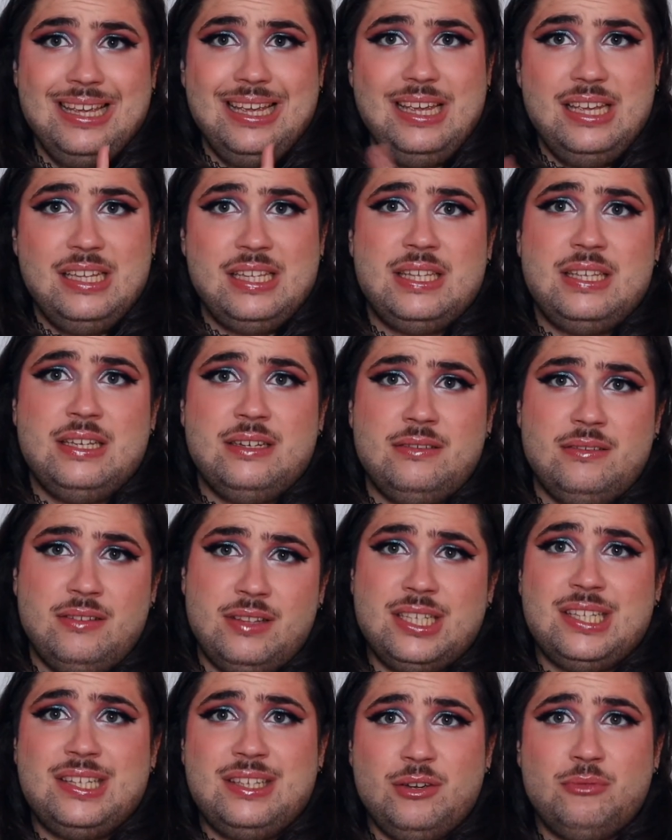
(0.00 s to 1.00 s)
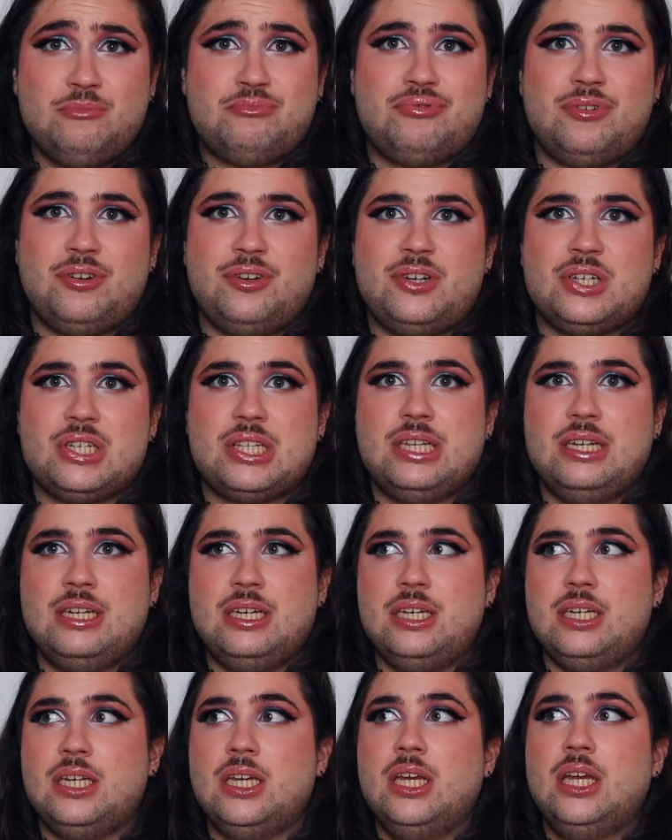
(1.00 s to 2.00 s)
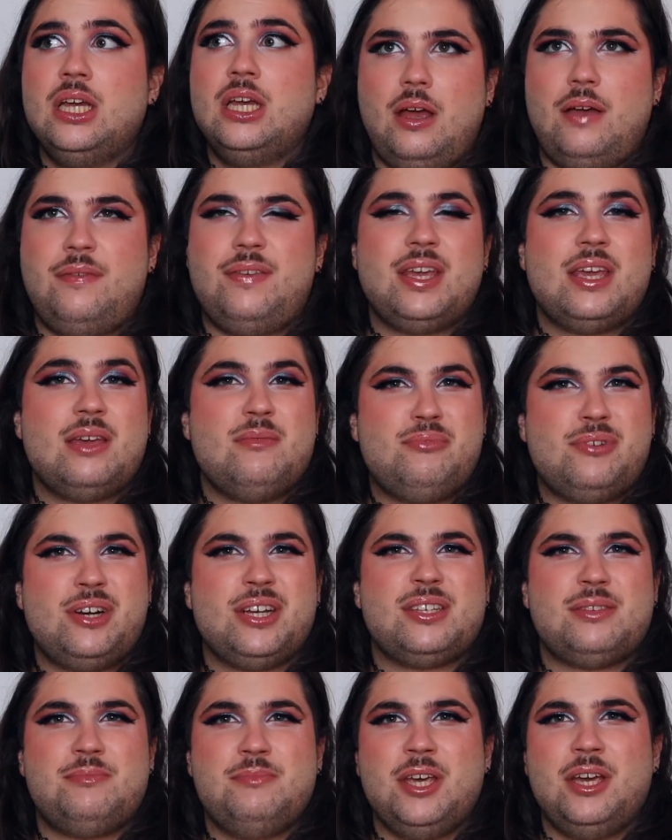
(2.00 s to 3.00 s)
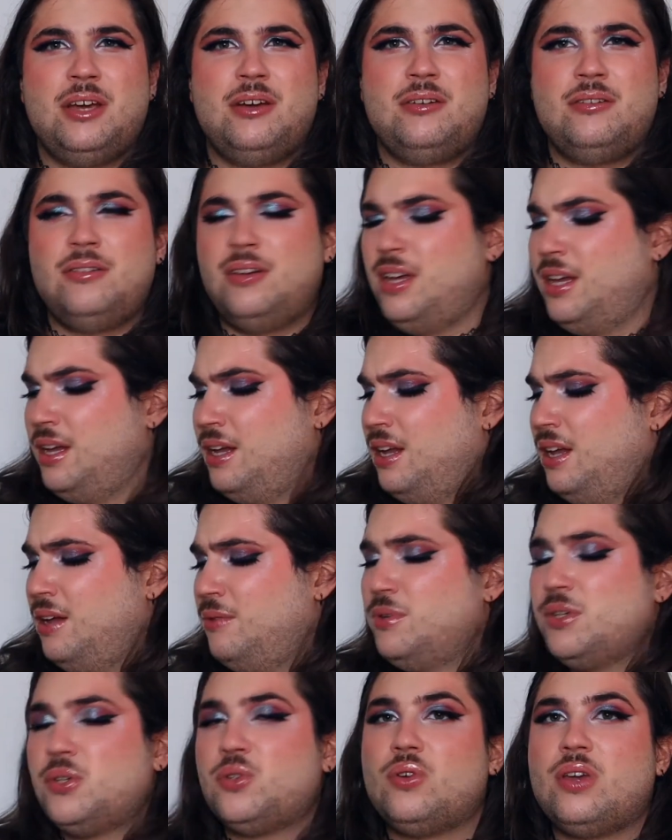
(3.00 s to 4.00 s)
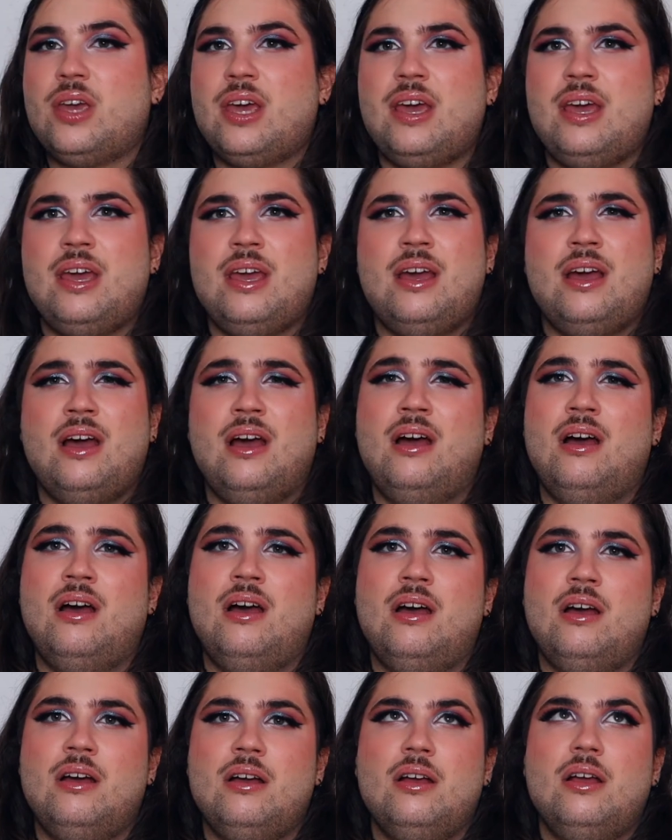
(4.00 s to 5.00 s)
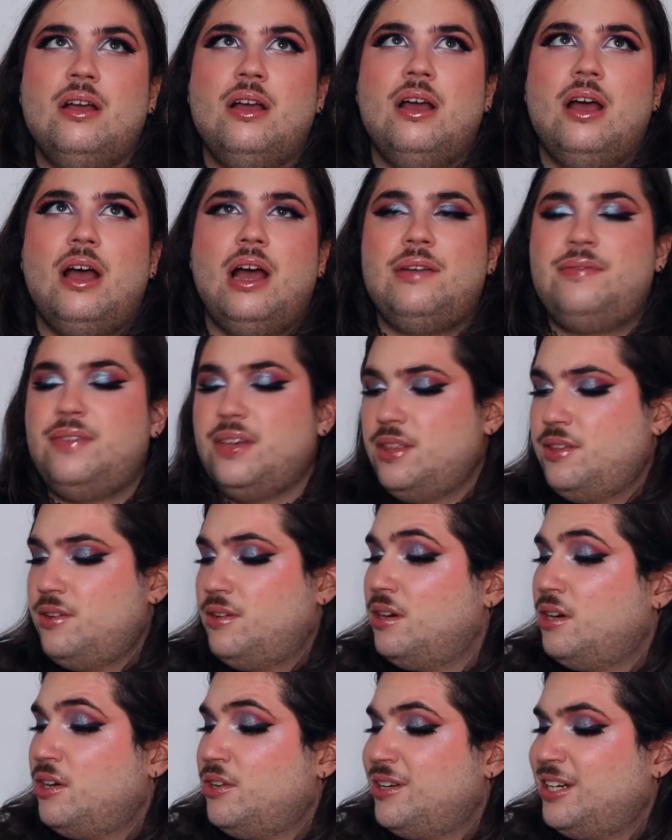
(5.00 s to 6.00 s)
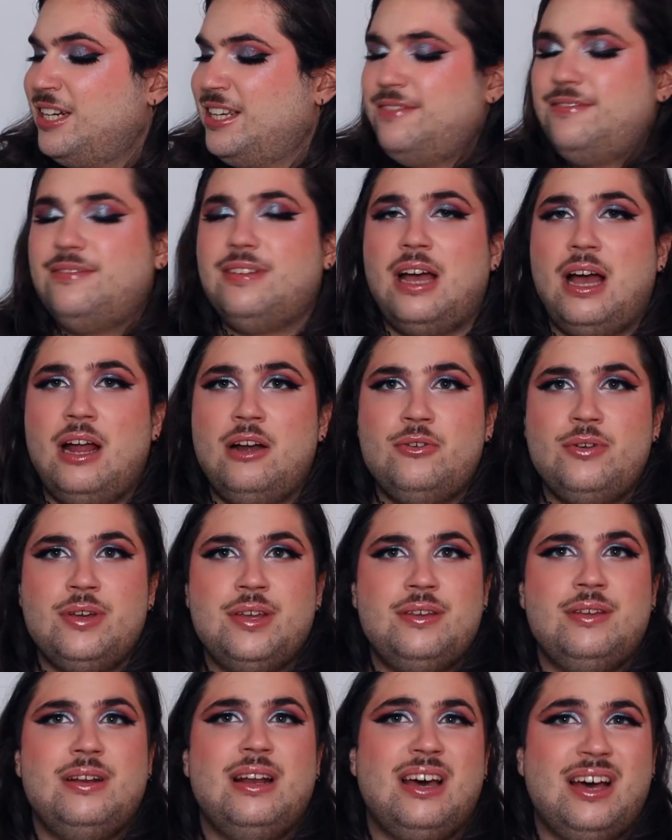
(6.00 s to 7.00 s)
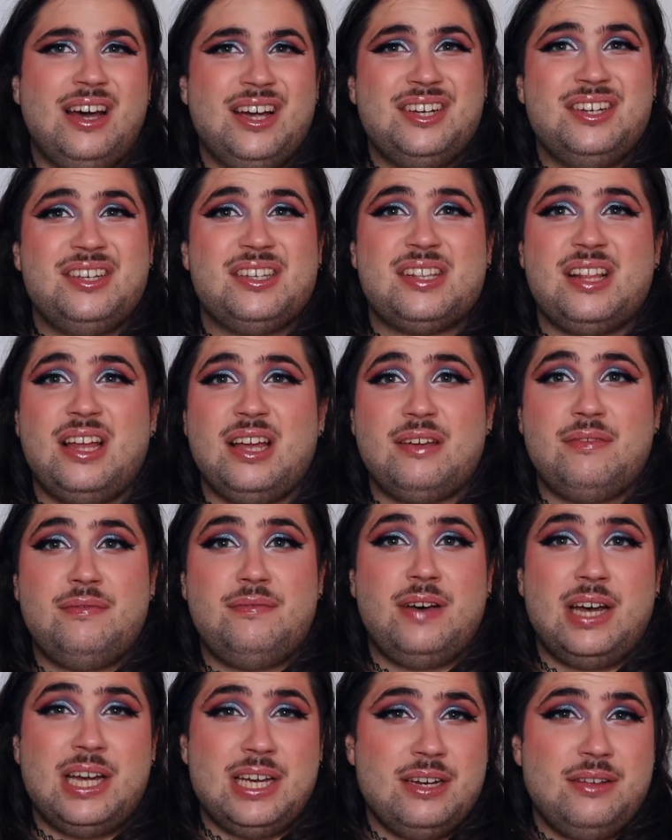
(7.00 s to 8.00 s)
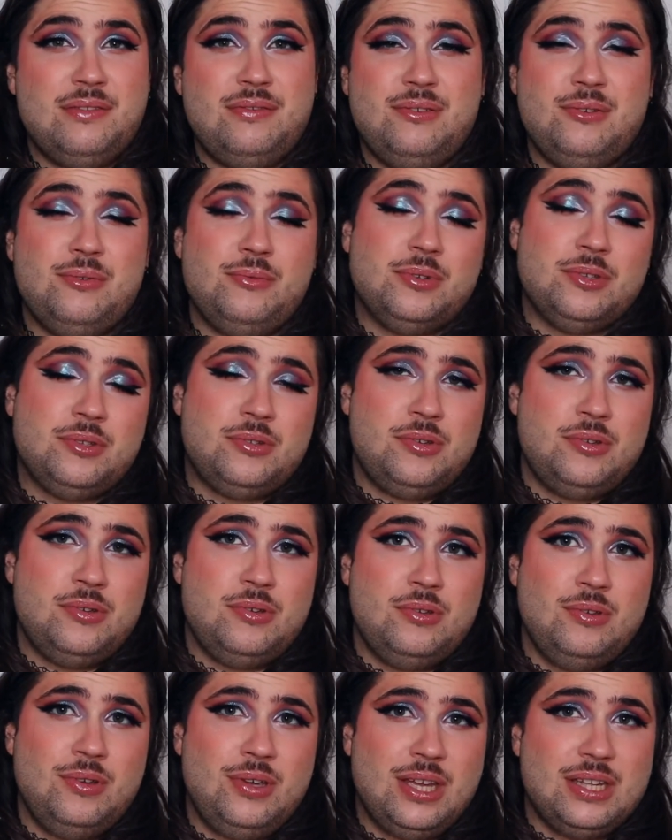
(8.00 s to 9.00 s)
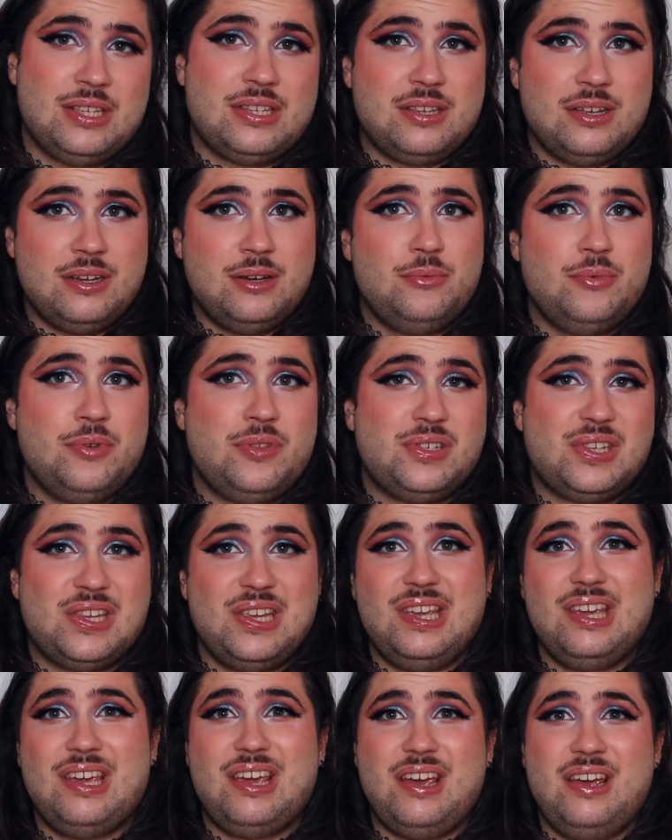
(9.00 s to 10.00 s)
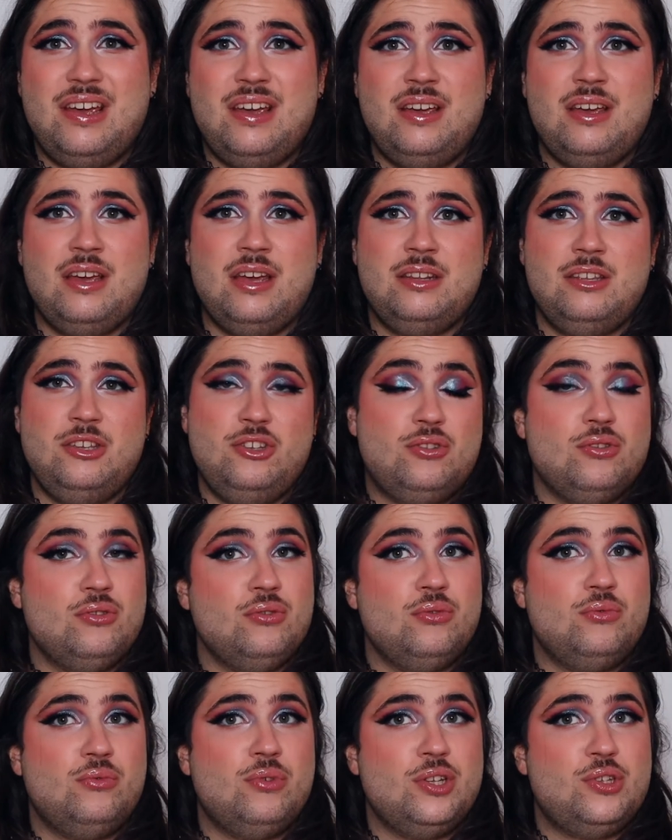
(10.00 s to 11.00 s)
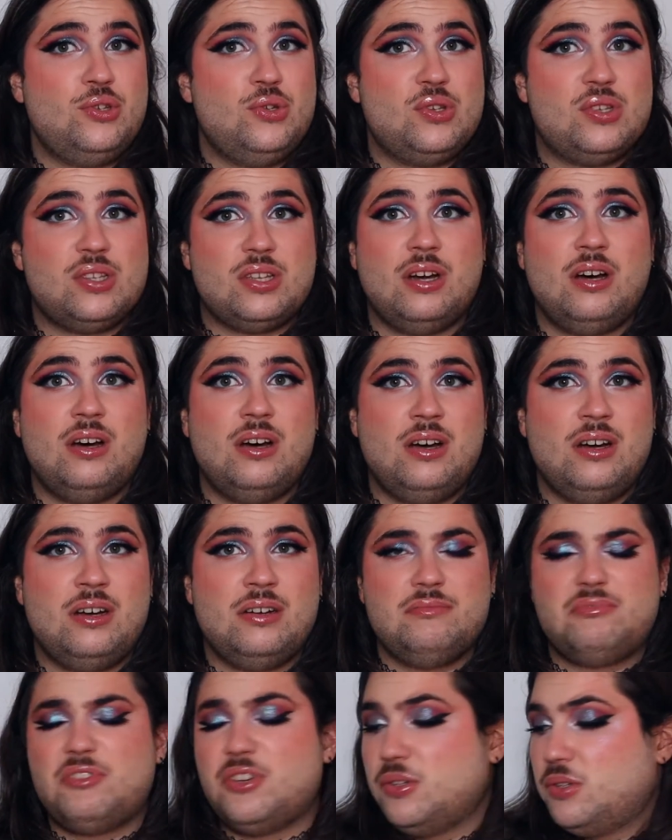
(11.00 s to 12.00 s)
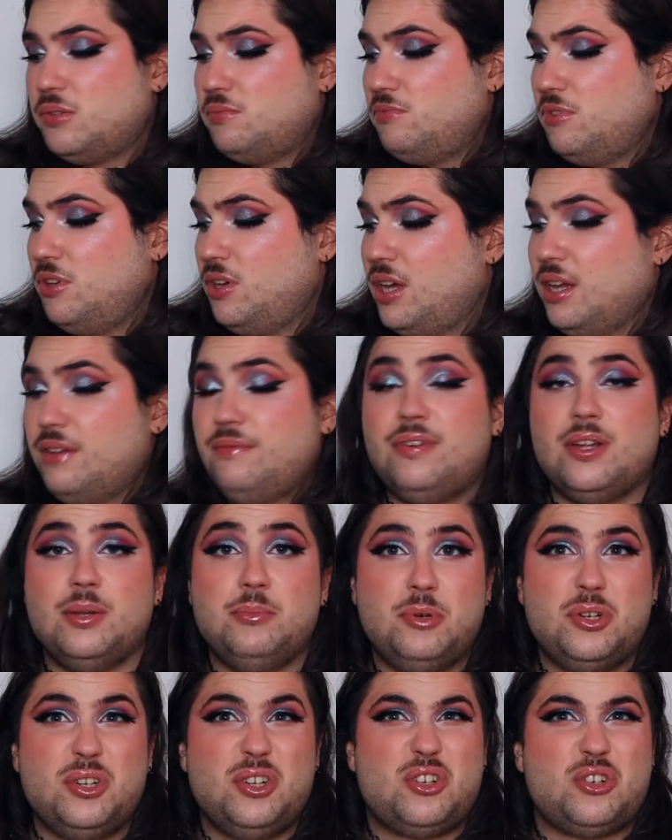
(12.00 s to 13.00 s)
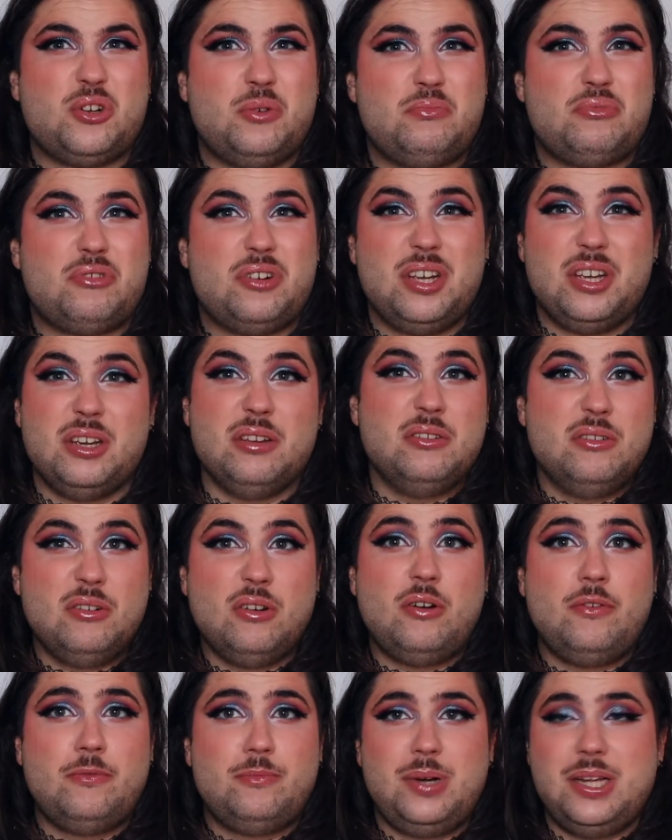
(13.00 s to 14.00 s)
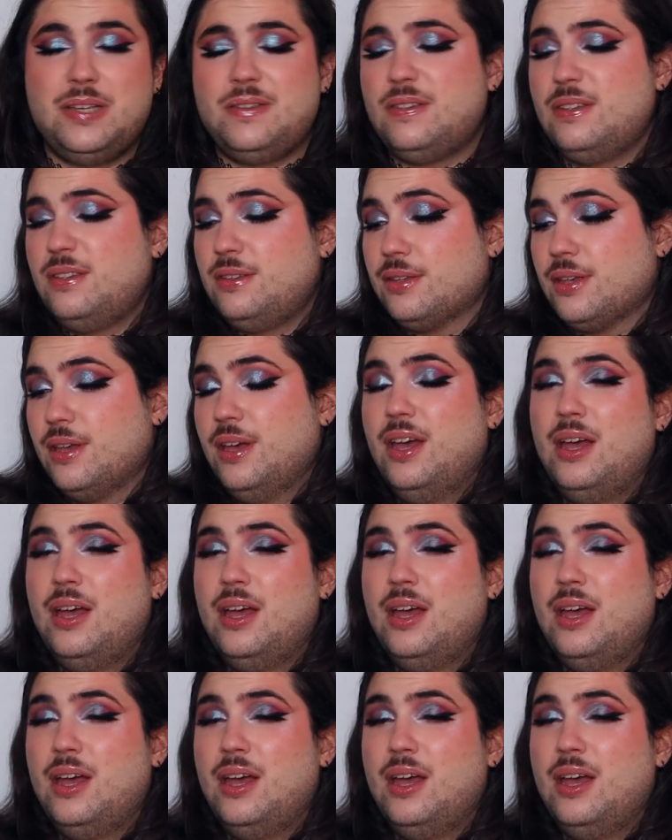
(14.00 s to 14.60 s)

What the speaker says: There's still products in it. I think it breaks me out. It was okay. I think the Aloe line is like fine if you want to get started with skincare and you don't know where to start, because you can find Body Shop probably in a lot of places.